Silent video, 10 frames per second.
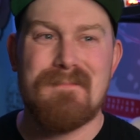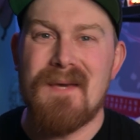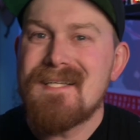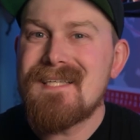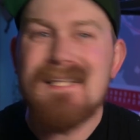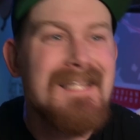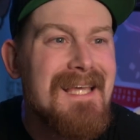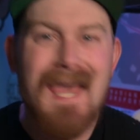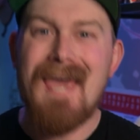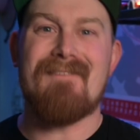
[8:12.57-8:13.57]
basically
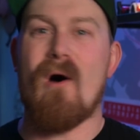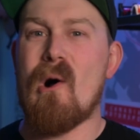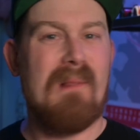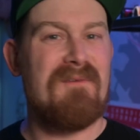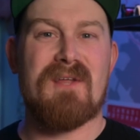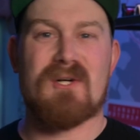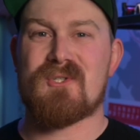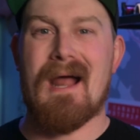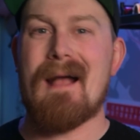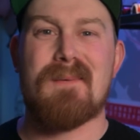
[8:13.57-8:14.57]
gave all of their
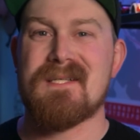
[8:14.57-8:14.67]
track